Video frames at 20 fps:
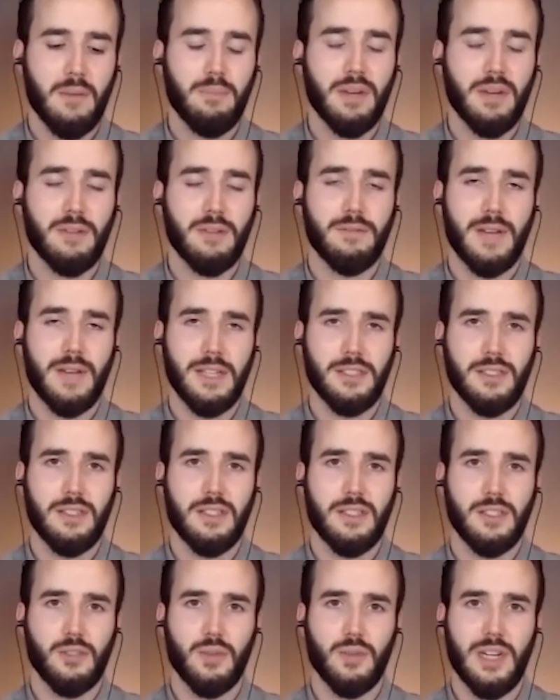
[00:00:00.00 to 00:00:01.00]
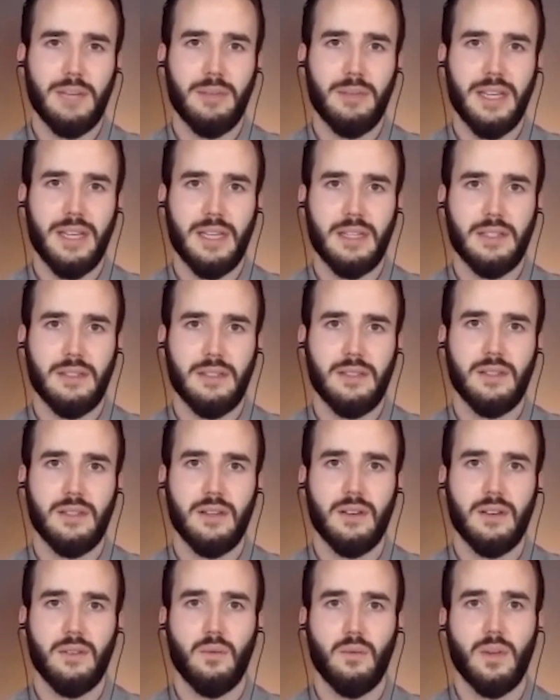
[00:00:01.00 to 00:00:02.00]
But eventually the dream is,
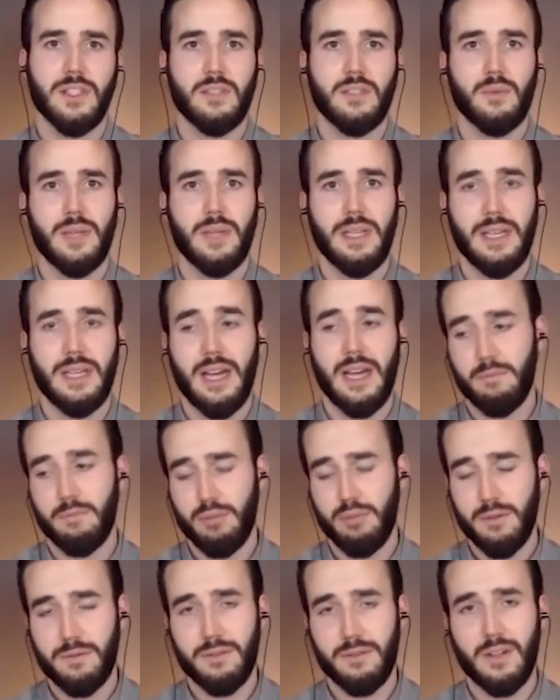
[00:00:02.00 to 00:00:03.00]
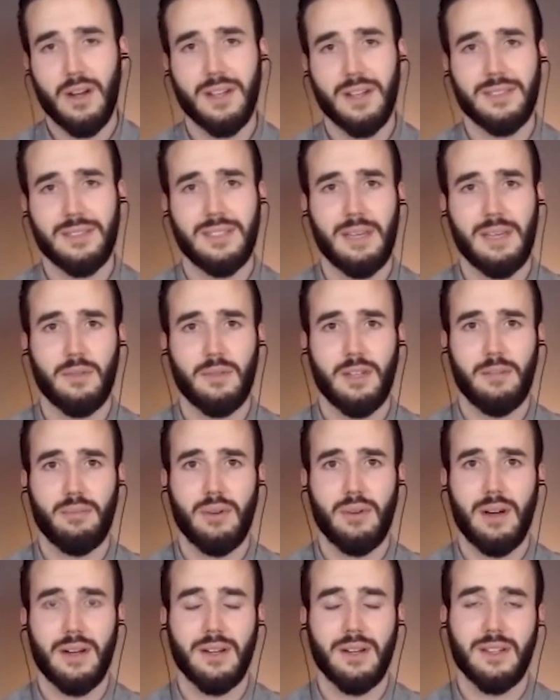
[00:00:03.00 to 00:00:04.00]
once we have proof of concept with our
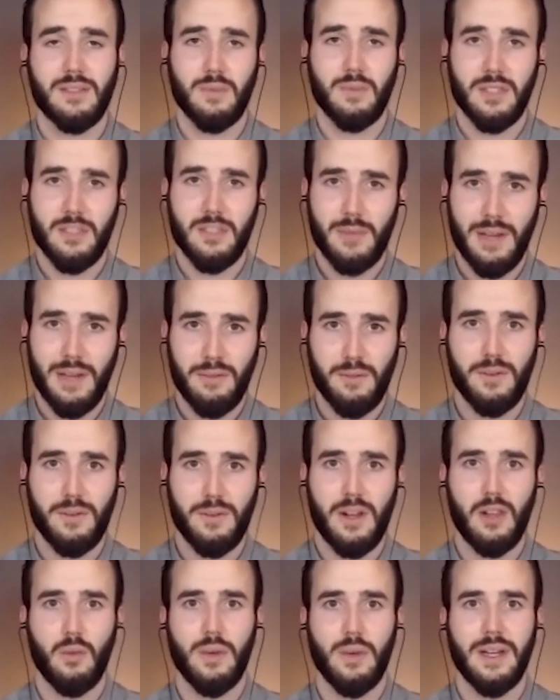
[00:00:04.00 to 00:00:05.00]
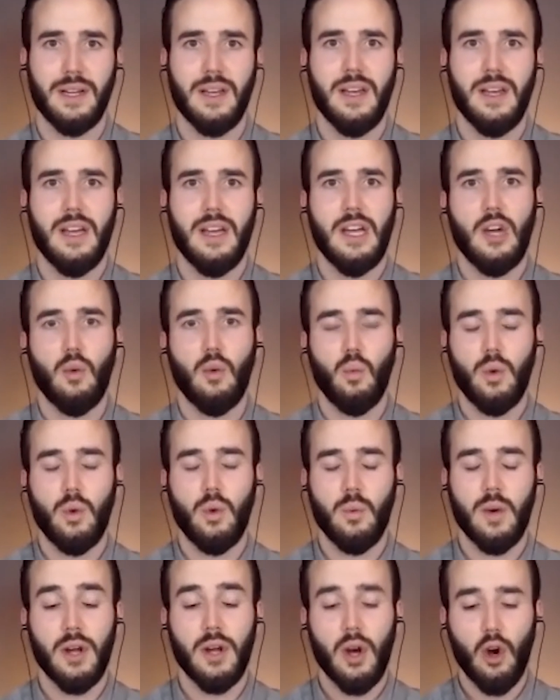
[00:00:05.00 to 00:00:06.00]
products, once we have a following, we
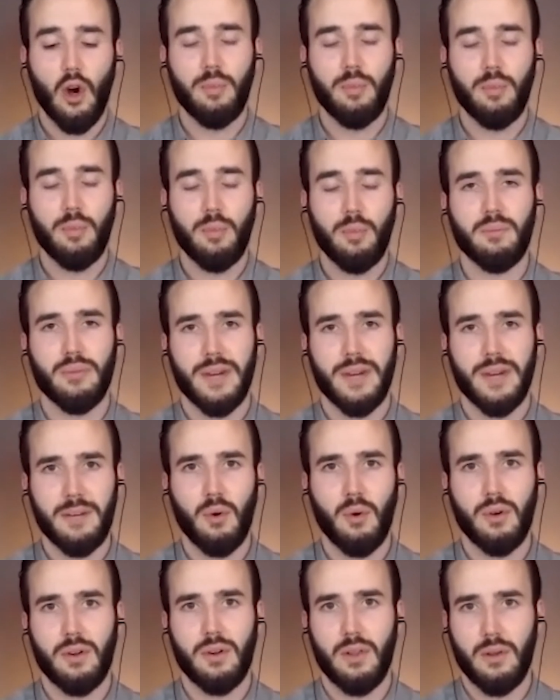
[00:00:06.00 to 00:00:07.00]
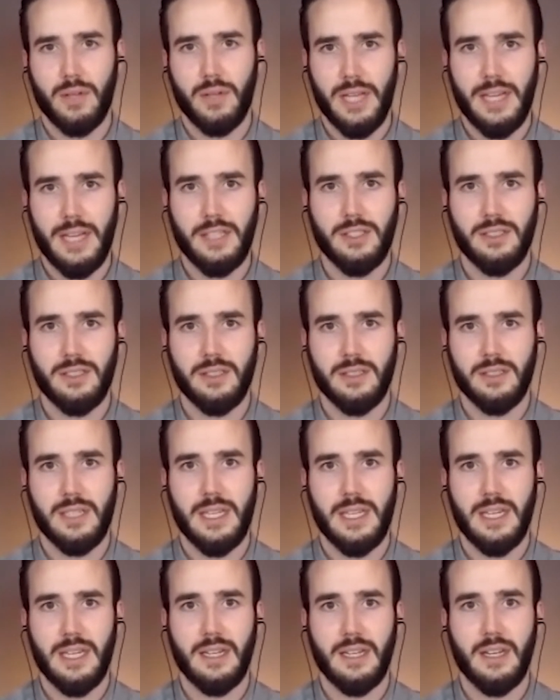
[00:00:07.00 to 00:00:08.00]
want to open brick and mortar locations
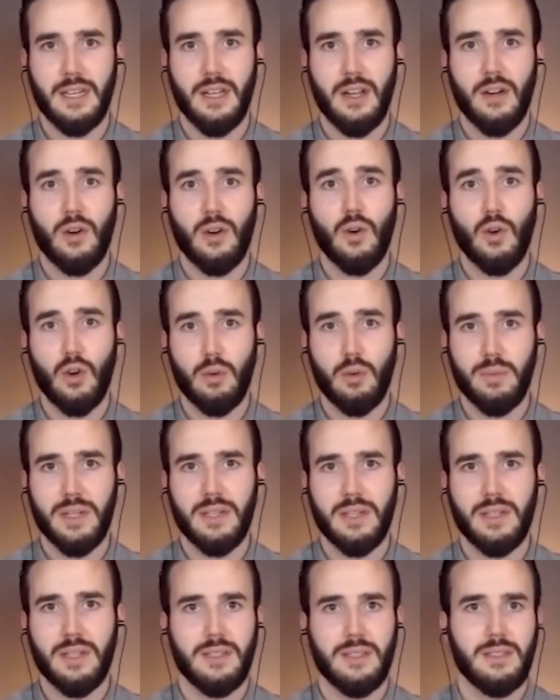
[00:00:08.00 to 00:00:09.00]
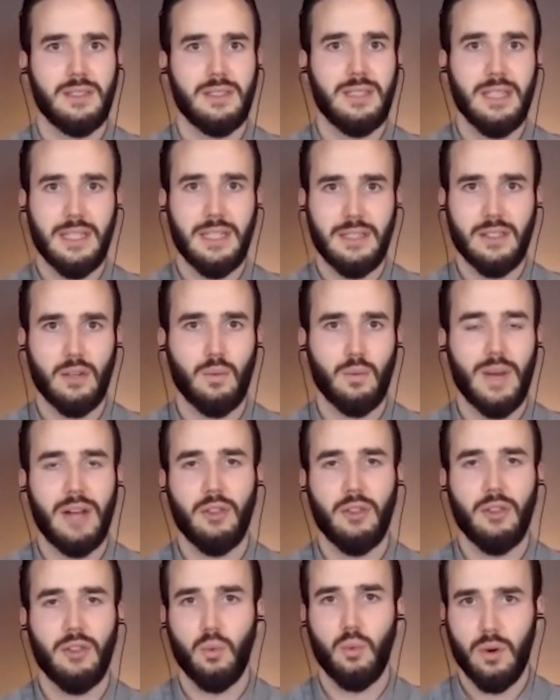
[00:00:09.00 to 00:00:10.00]
in urban cities around
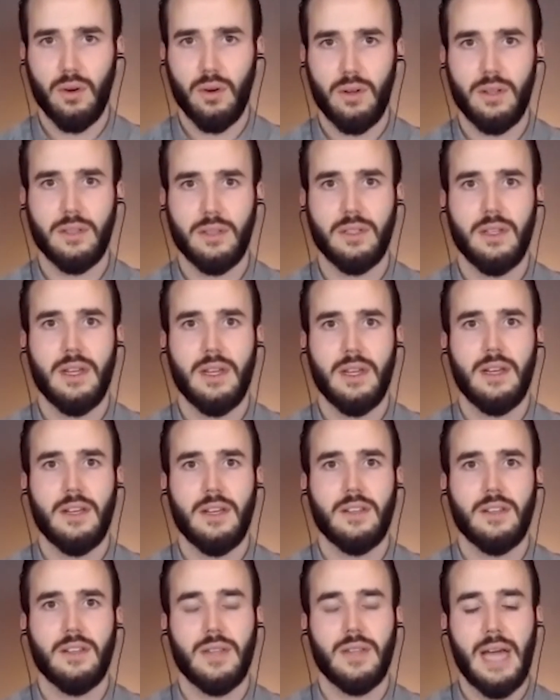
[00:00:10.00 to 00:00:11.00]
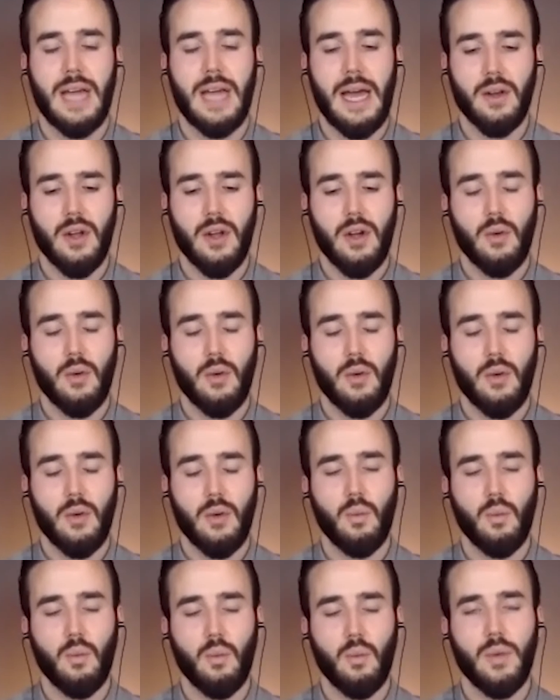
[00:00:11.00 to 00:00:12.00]
the world so that
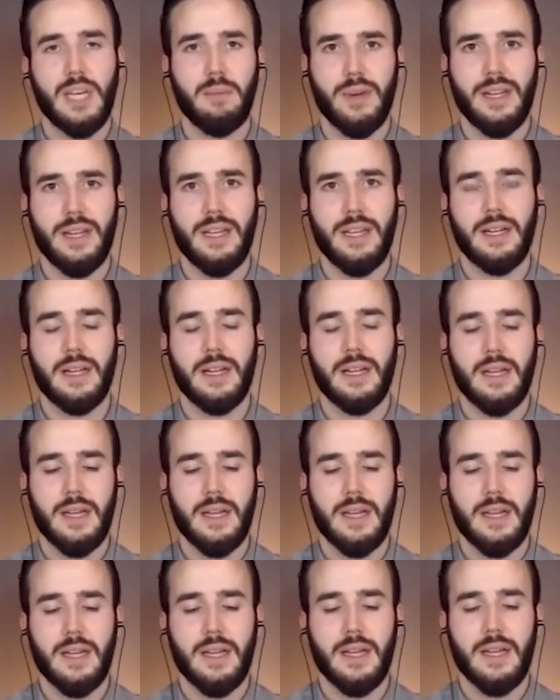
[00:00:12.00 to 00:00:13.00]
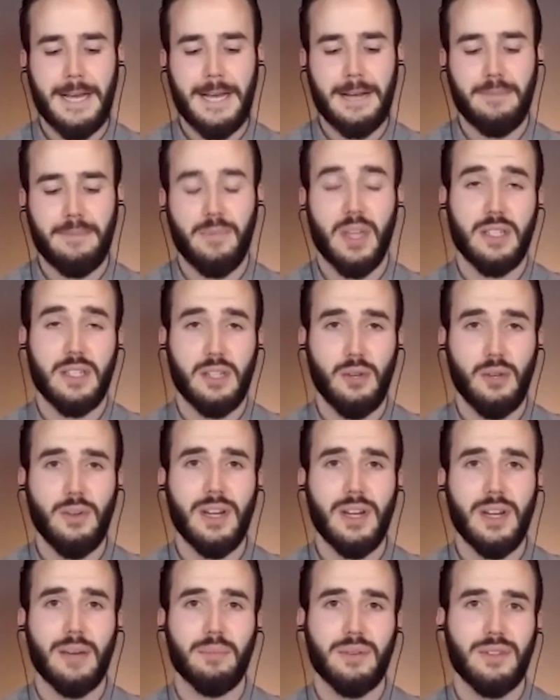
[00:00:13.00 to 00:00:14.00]
we can be bringing a
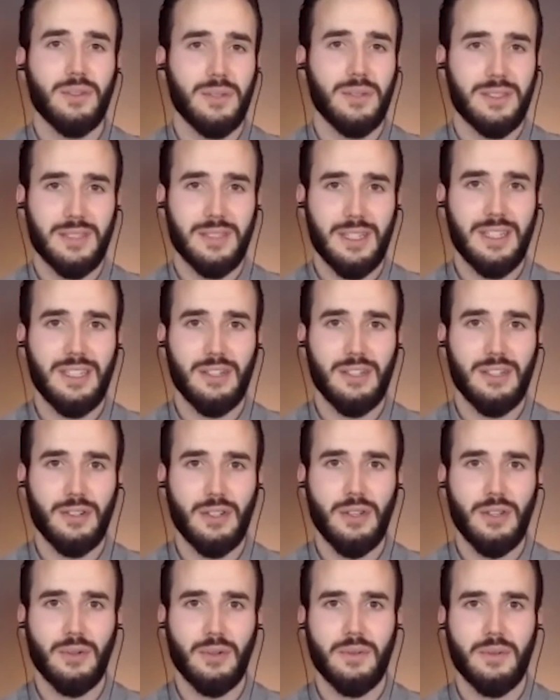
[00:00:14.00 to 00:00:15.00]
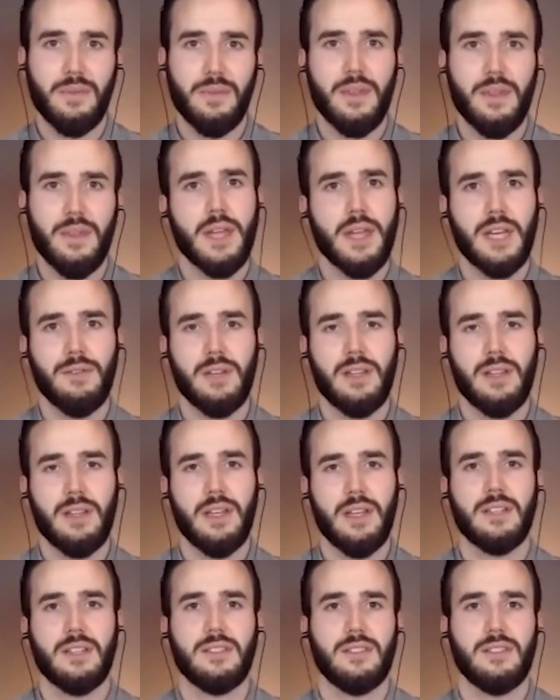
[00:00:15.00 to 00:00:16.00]
tune-up to a city near you. Think of it
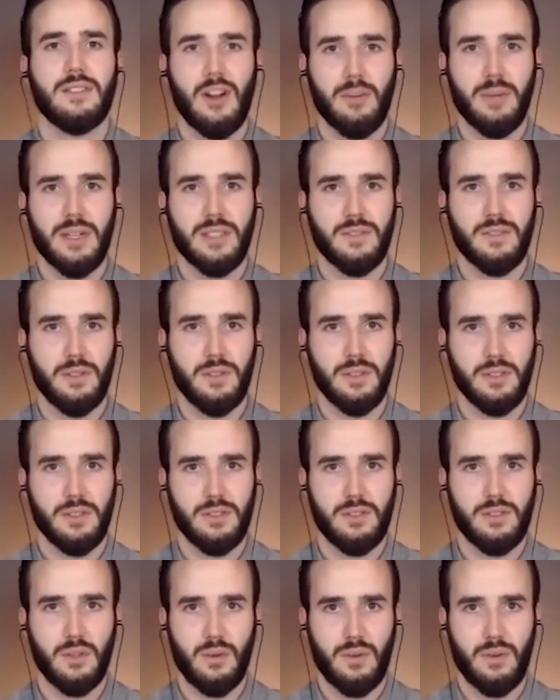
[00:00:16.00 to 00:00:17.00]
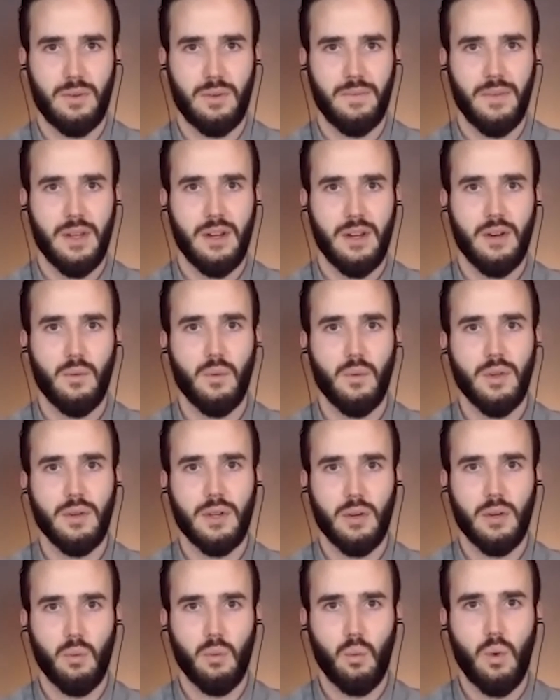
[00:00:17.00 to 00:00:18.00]
like a Starbucks for your soul, where you
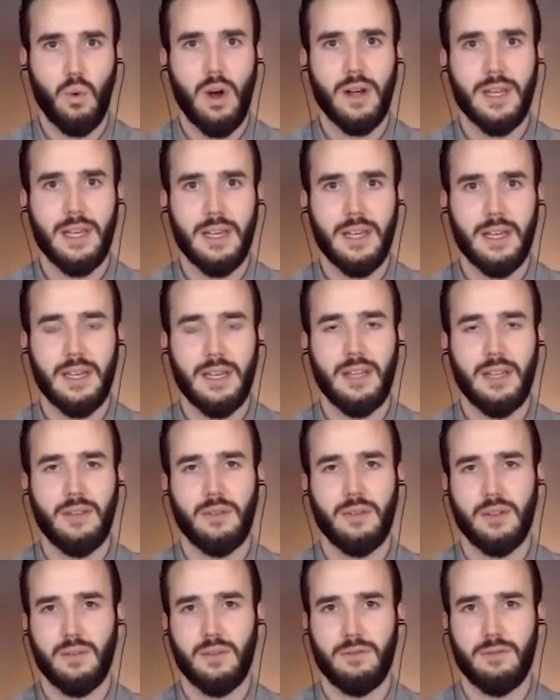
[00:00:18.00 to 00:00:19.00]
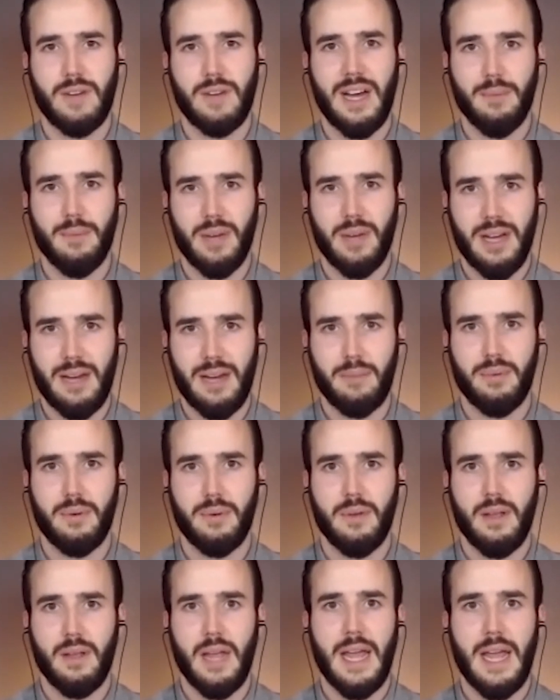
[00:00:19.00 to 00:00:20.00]
can walk in and you can vibe up.
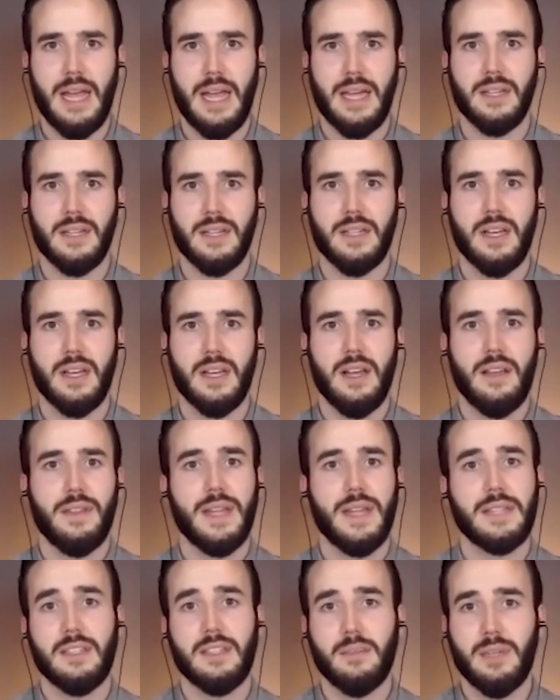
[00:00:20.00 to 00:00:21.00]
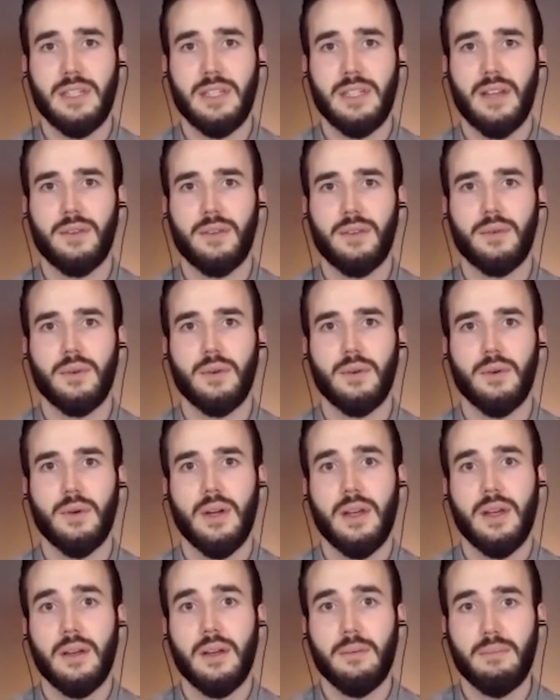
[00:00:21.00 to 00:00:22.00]
And that's going to be done through
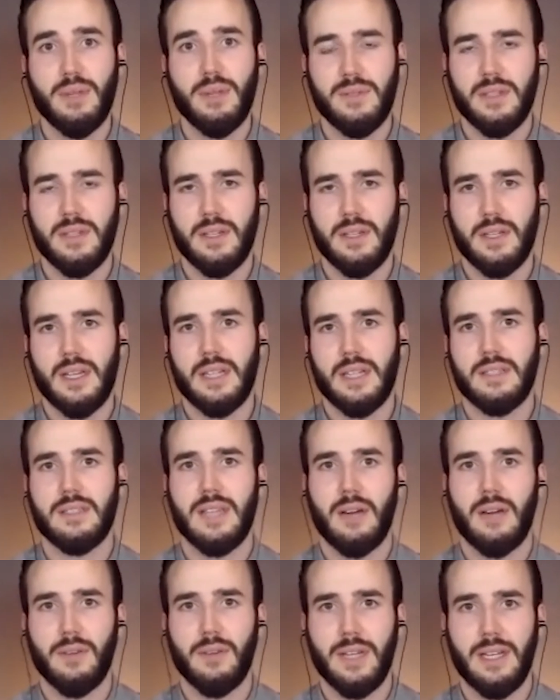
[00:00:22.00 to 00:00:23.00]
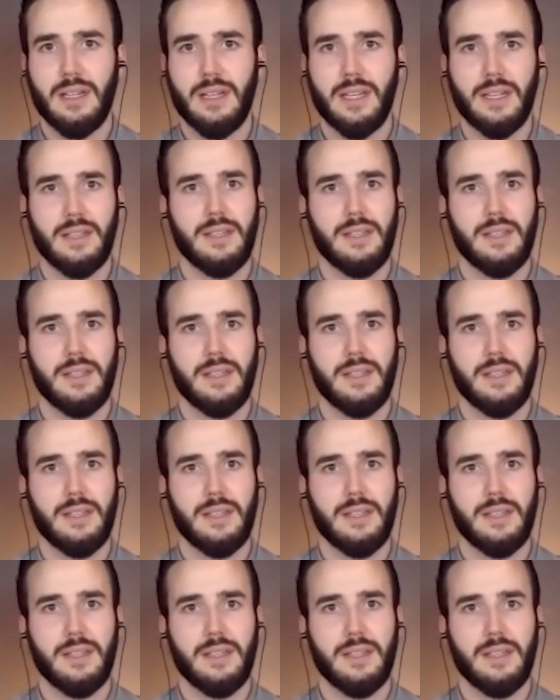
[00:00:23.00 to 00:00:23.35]
music and sound healing.